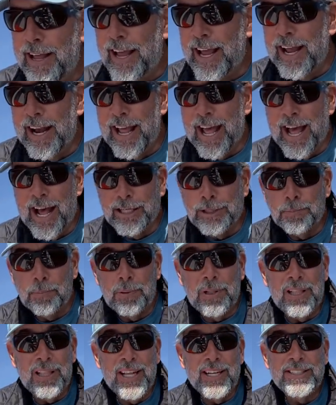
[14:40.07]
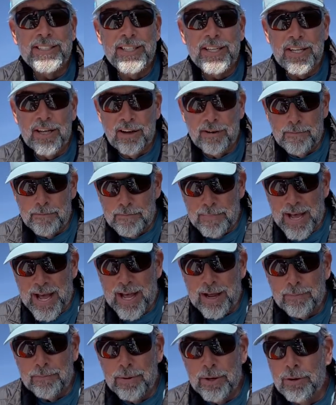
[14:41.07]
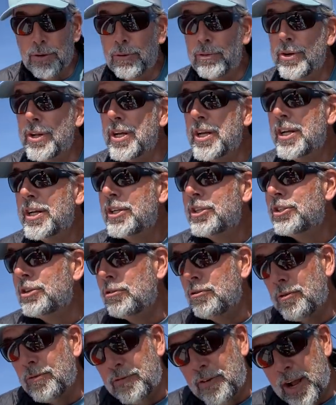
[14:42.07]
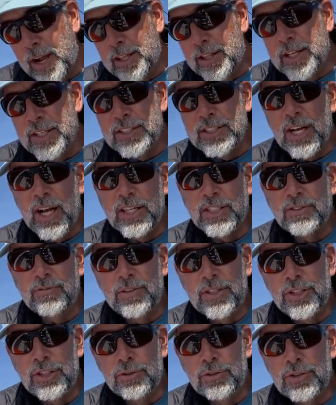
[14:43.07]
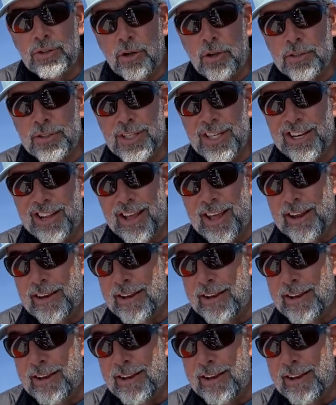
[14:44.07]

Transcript: and it has plenty of backbone to fight the size fish you saw today.